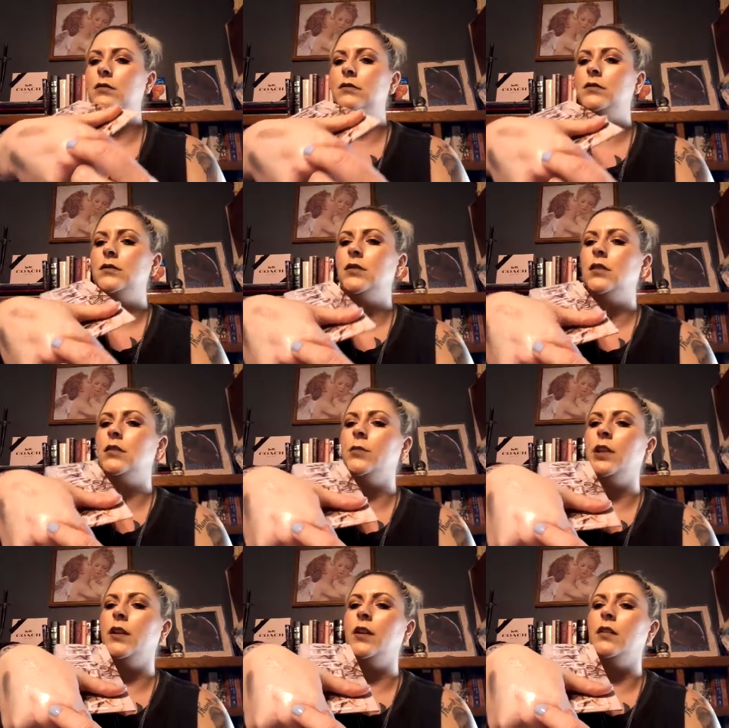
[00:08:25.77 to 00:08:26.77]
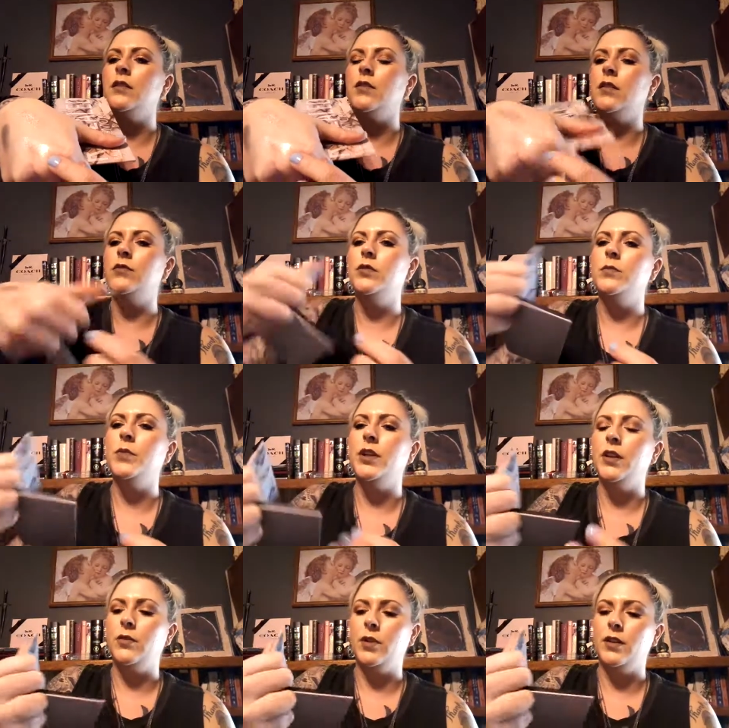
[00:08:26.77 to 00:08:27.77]
Ooh, the lighting is awful. But
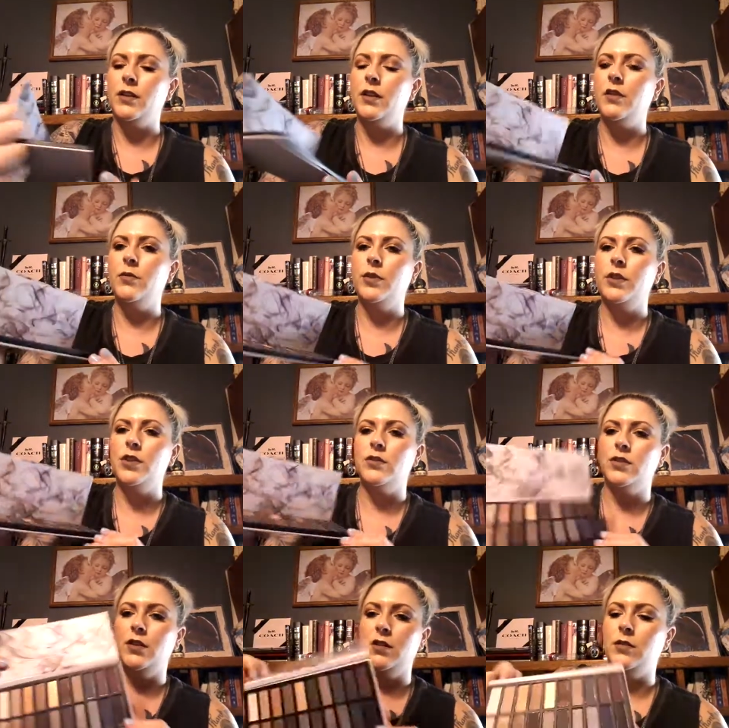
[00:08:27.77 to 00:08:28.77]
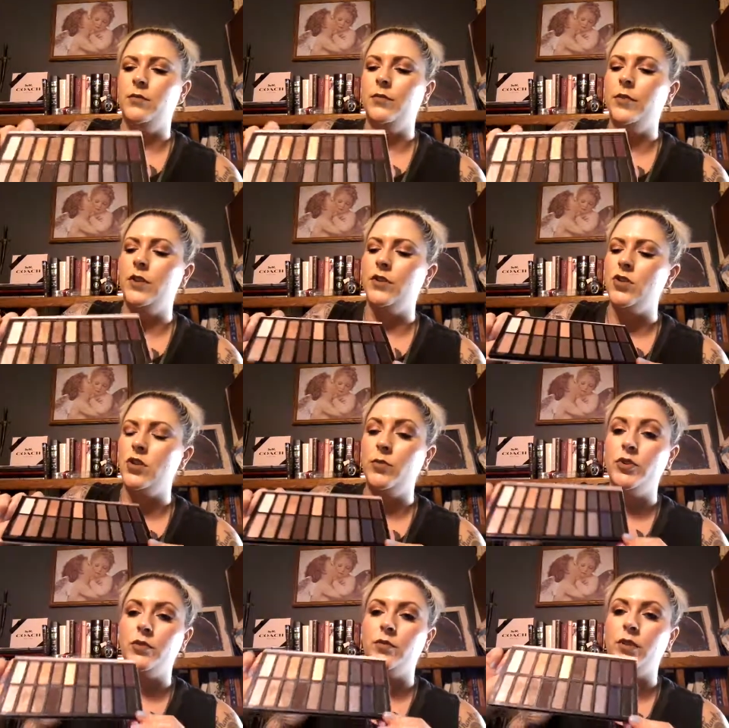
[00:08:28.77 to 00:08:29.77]
anyway, they're really, their
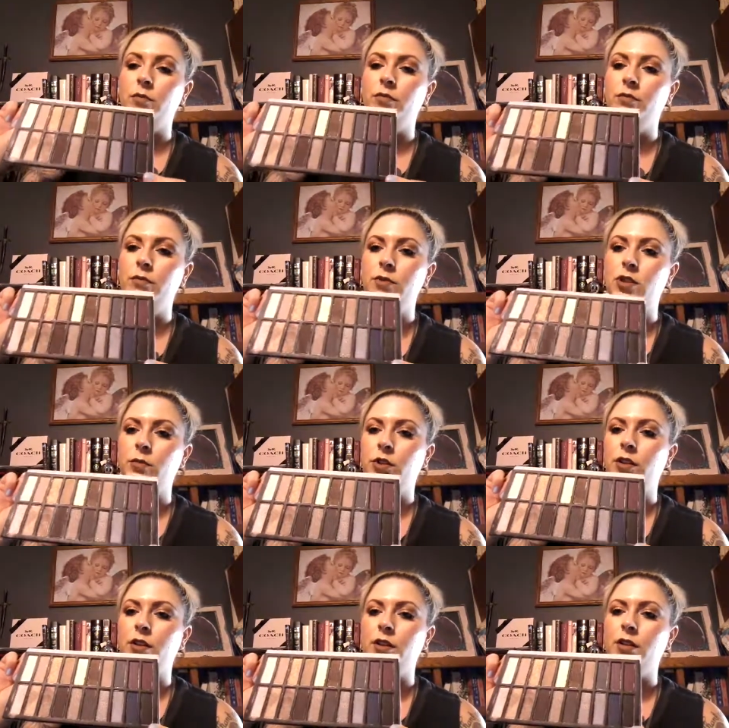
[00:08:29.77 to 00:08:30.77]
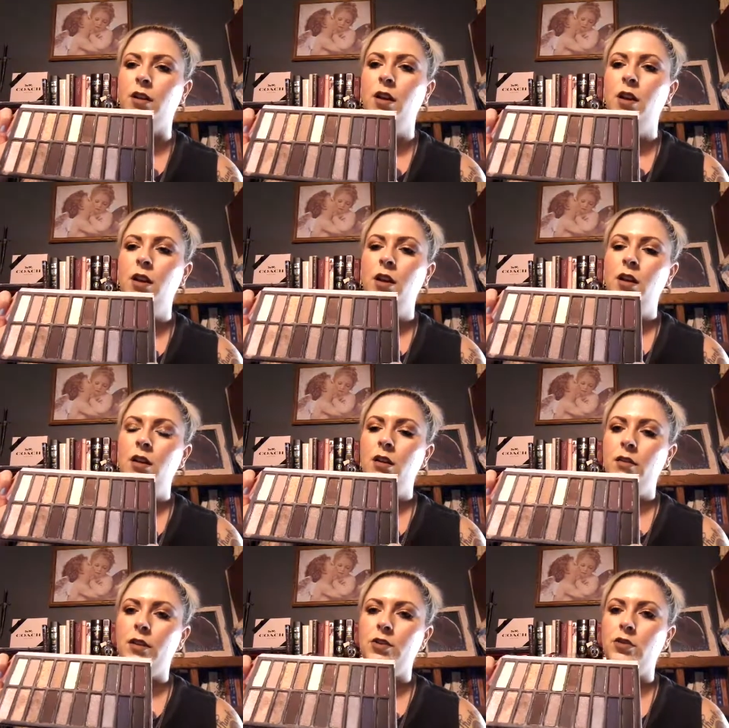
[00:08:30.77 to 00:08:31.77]
shimmers are really shimmery and
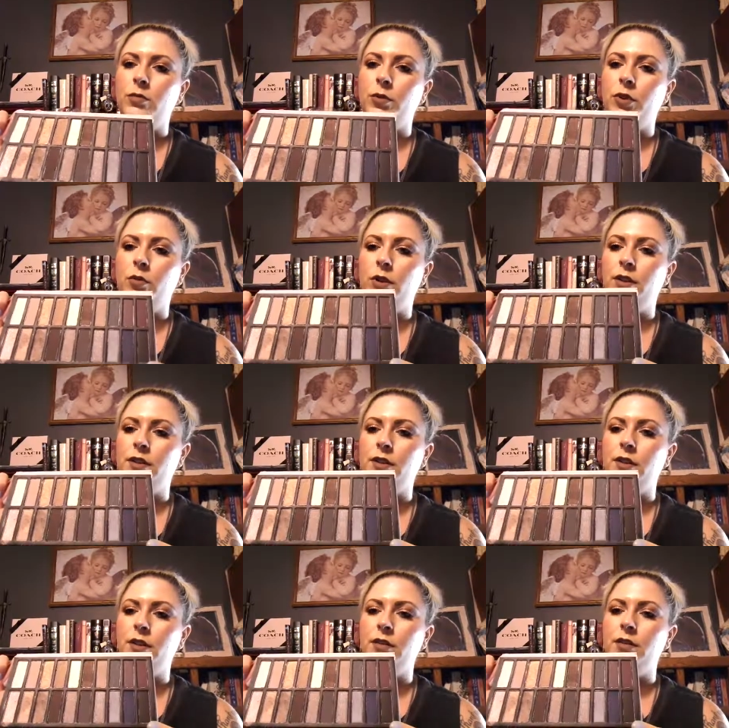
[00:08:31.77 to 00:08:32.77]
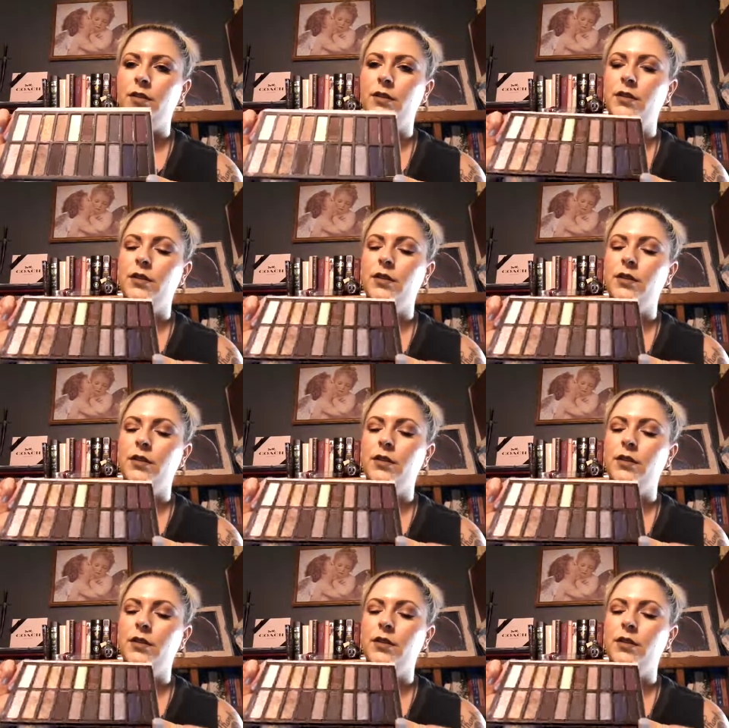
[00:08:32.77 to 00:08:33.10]
they show up really well, and